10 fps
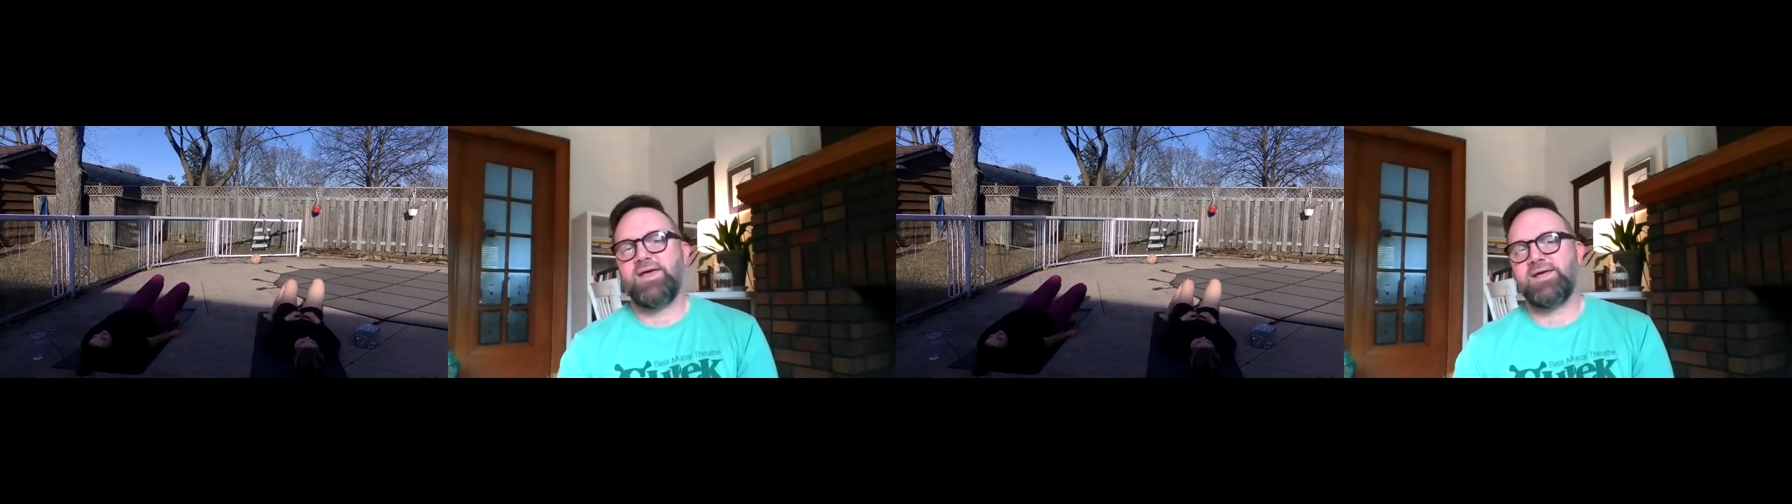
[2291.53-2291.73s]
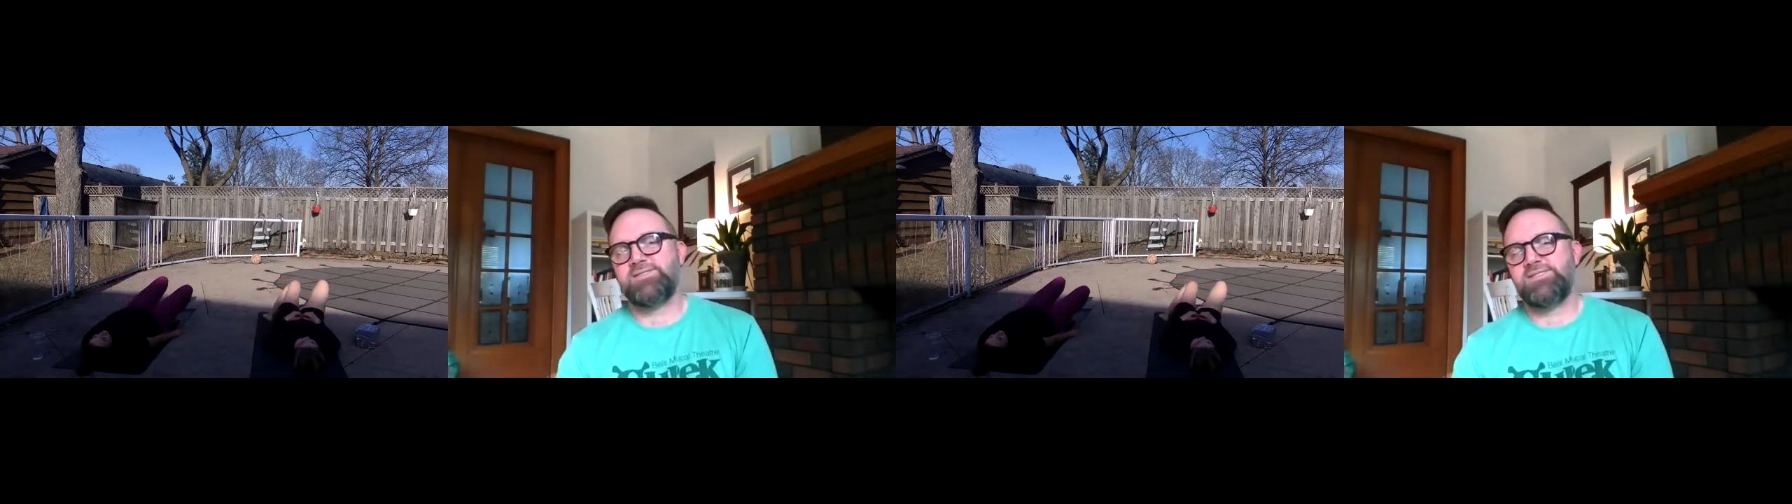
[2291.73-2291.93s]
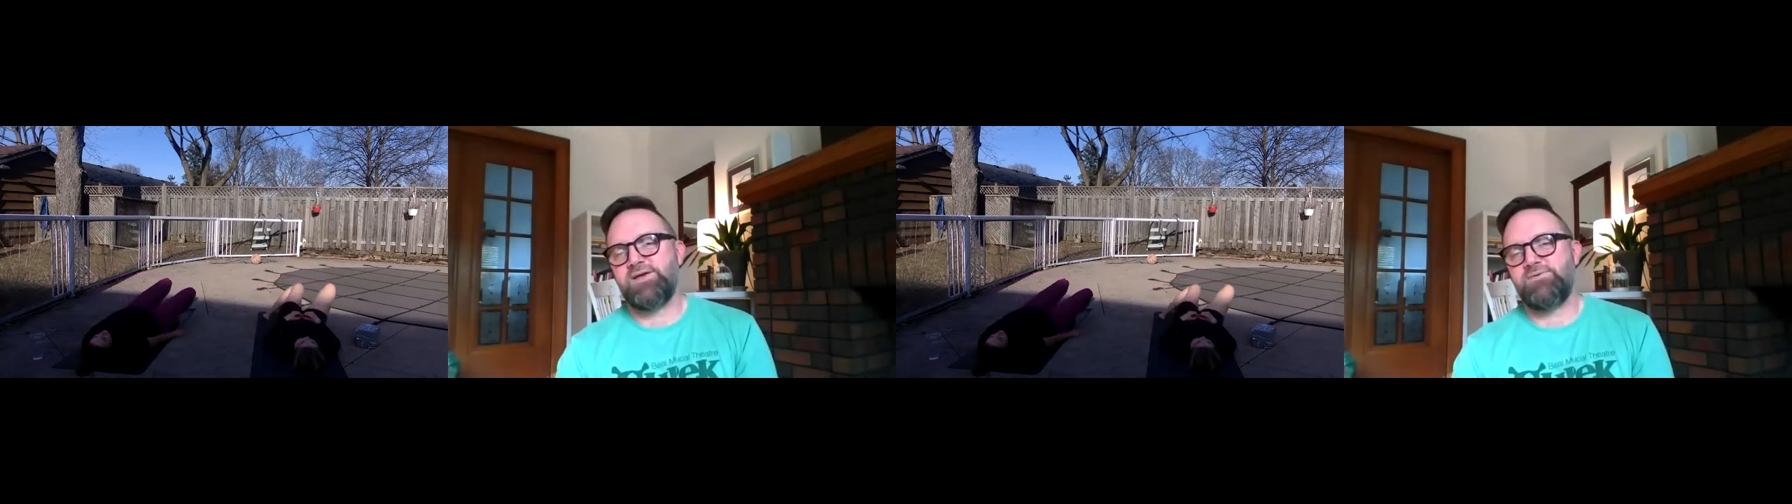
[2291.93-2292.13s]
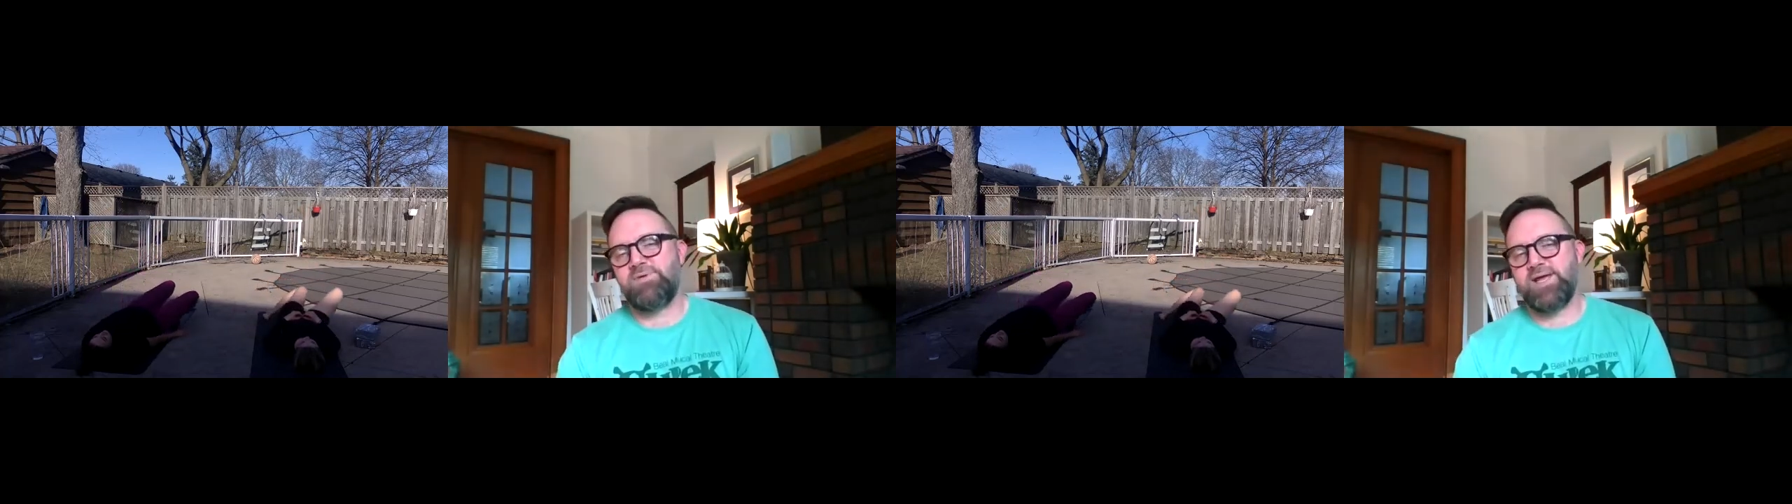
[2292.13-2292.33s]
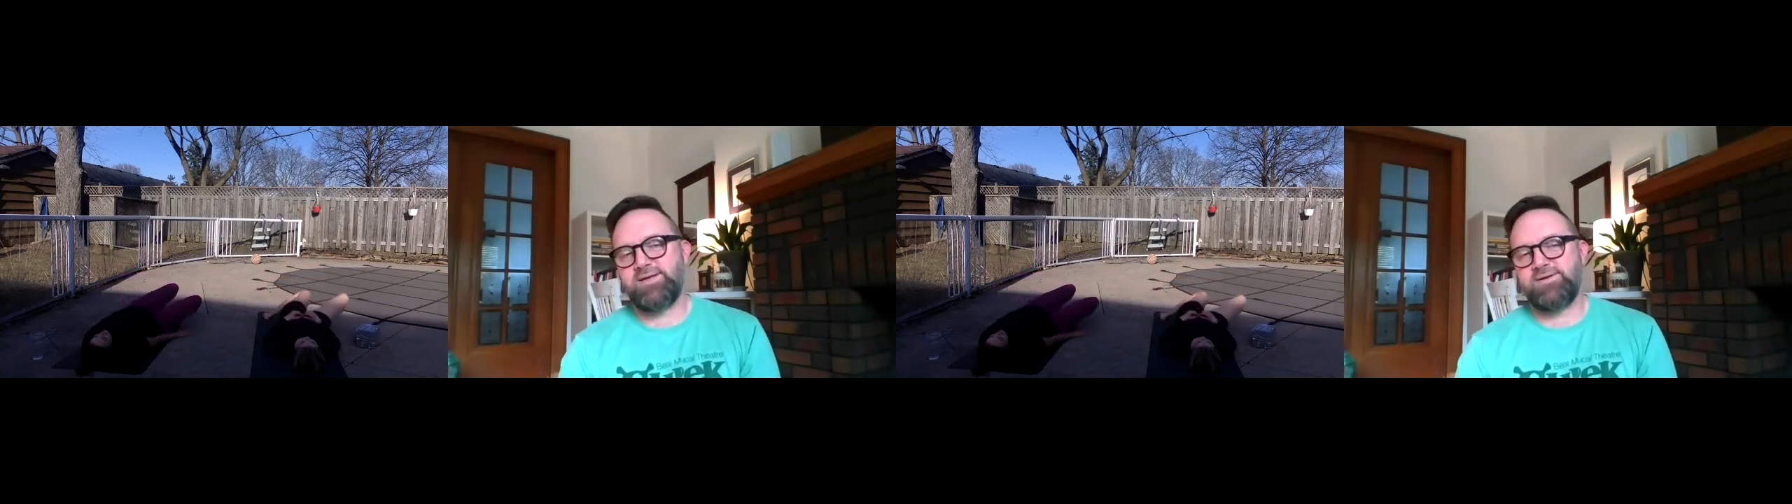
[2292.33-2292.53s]
Exhale
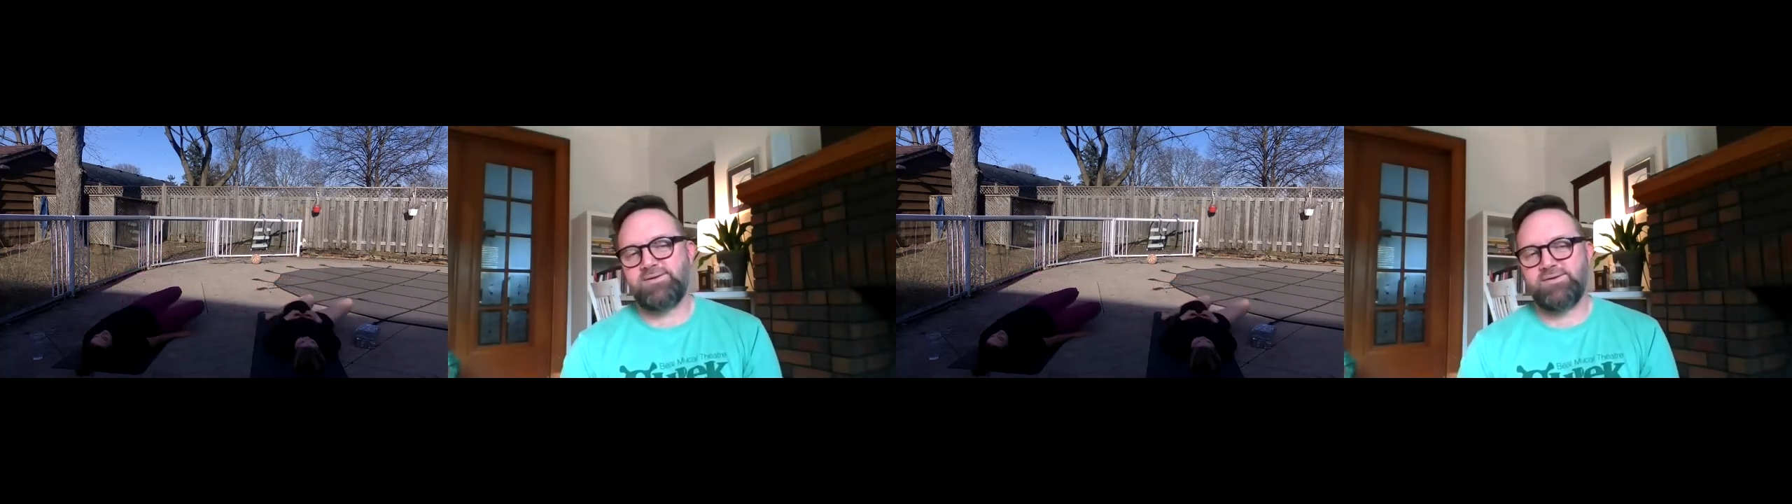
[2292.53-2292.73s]
right.